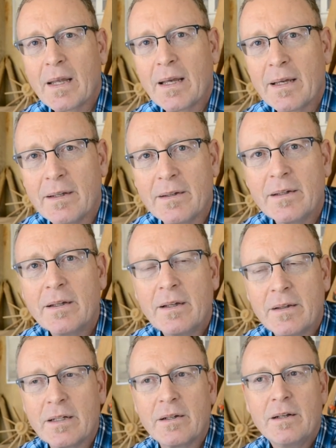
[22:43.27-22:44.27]
And
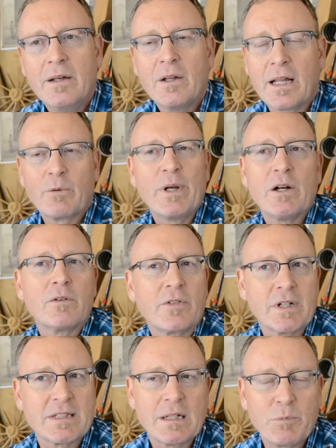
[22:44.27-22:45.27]
that, like we don't,
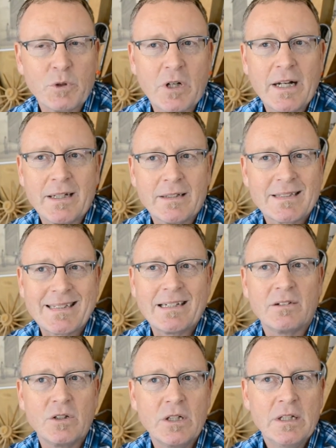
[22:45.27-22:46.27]
for example, try to
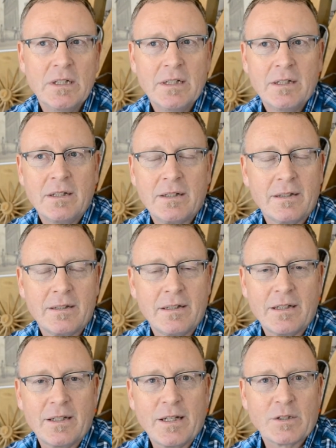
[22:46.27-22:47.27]
sell
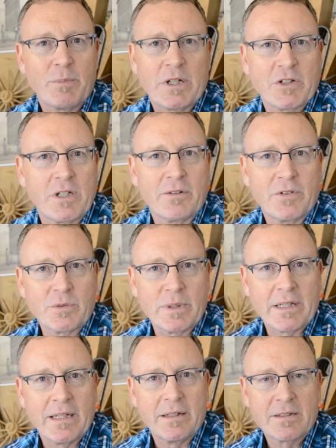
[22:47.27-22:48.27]
as much stuff as we
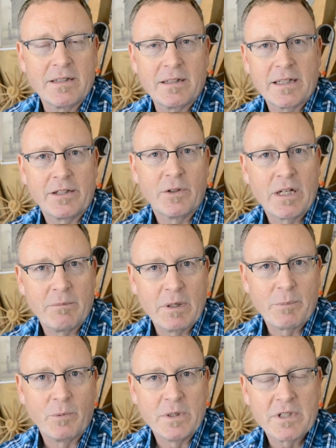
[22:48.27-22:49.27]
can. It's not like you come
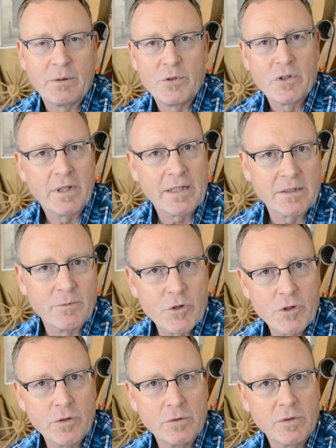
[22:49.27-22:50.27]
up and we say, would you like some
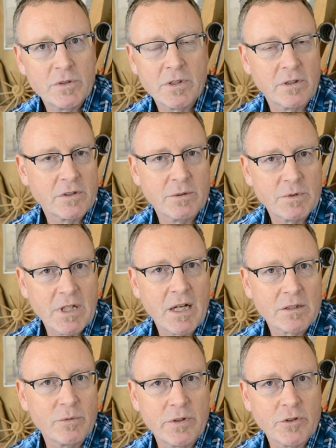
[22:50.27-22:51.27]
shoes or some
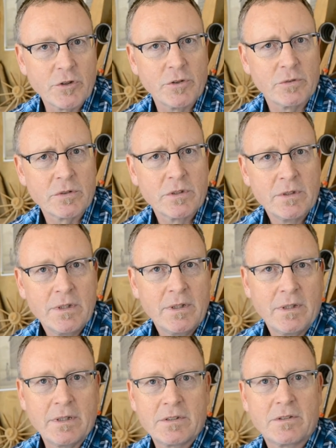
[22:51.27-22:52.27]
socks with your shoes? Mm -hmm.
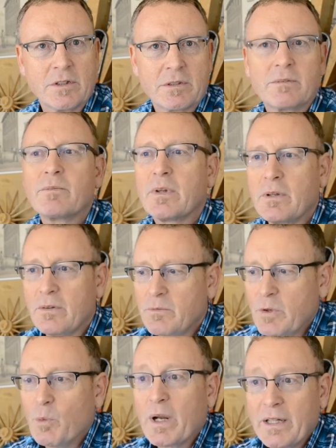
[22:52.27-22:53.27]
It's just,
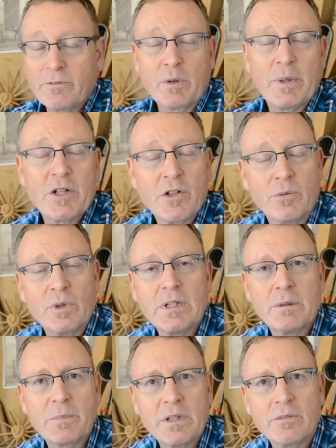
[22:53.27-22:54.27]
do you want information? We'll
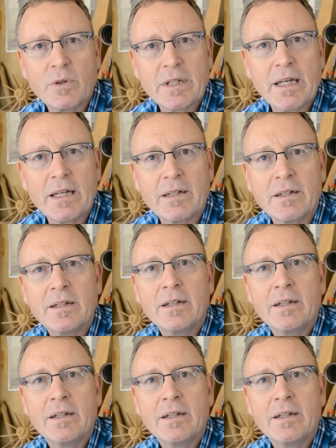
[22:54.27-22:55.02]
help you if we can.